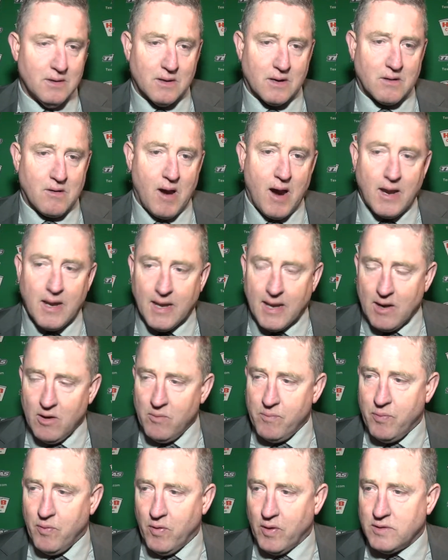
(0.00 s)
grinding
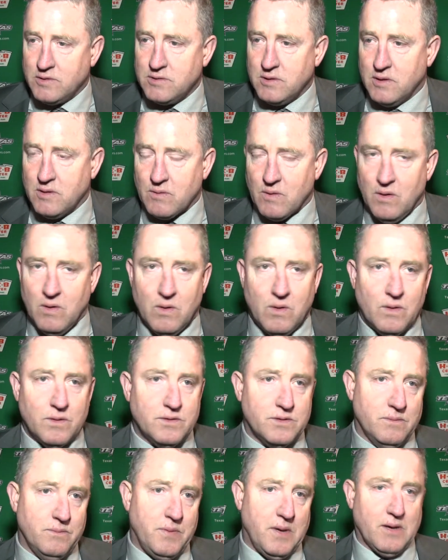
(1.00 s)
out points on the road,
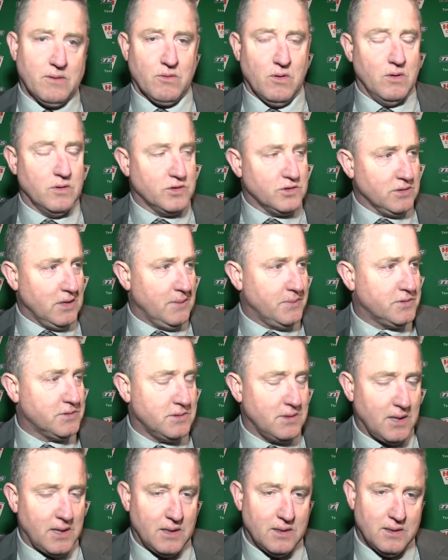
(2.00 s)
some big road
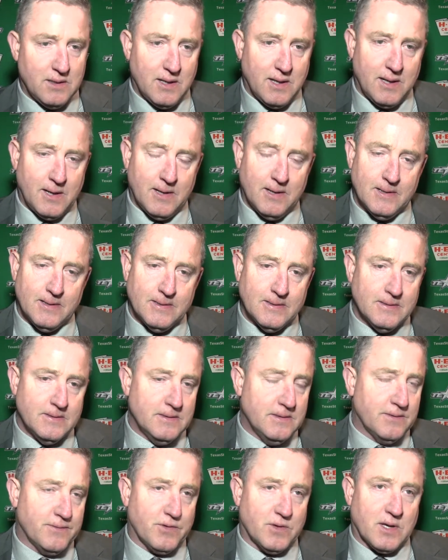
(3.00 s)
trips, and uh,
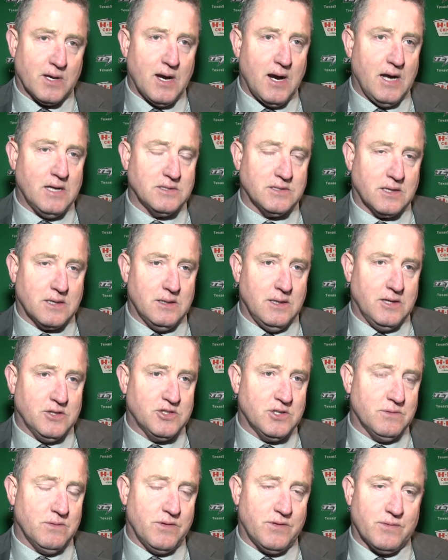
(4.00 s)
for the guys that
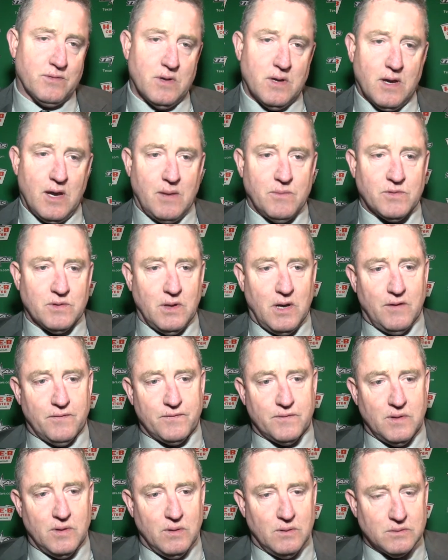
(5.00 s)
clinch it with three games
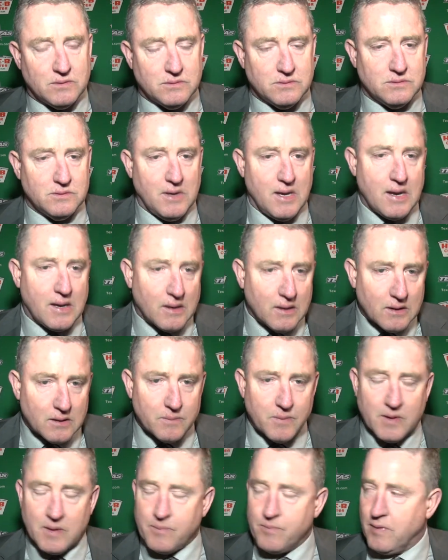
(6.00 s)
left, you know, take a
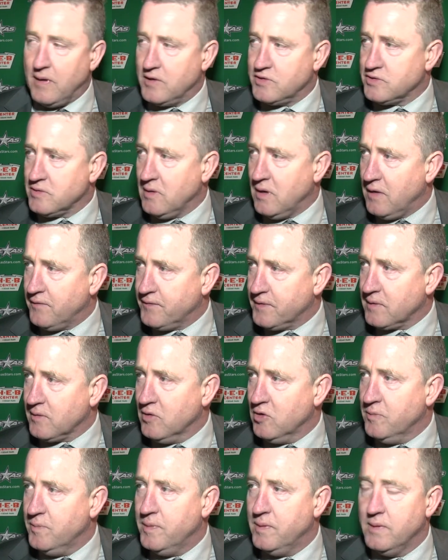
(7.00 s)
little bit of pressure off the
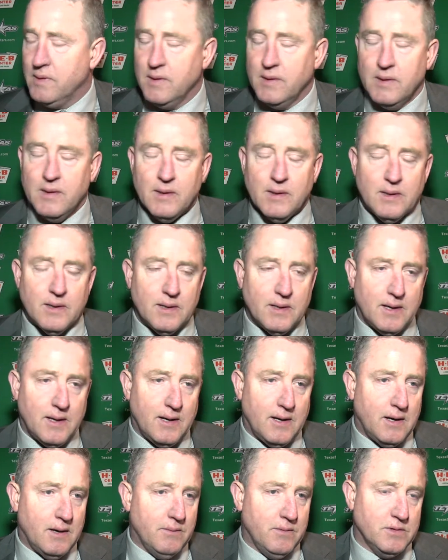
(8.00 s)
group.
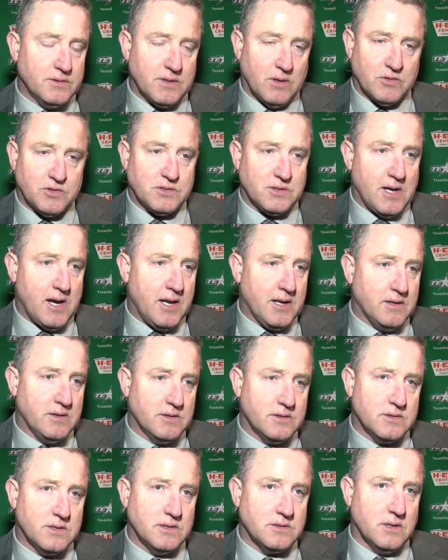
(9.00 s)
Um, it was outstanding.
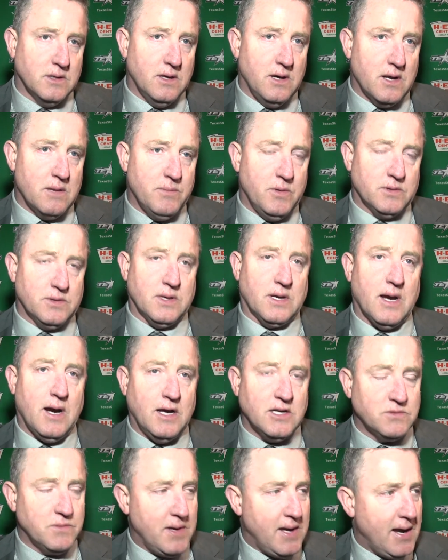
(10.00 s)
It says a lot about the
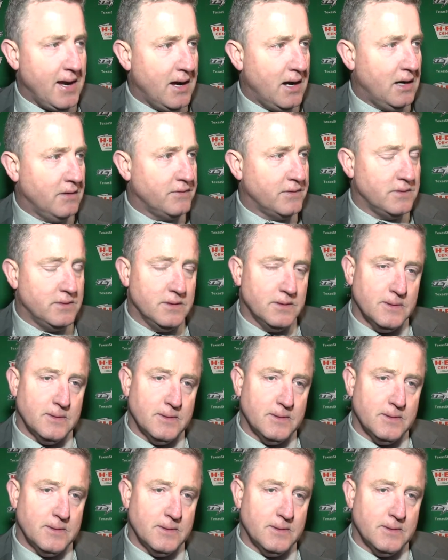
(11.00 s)
guys we have, and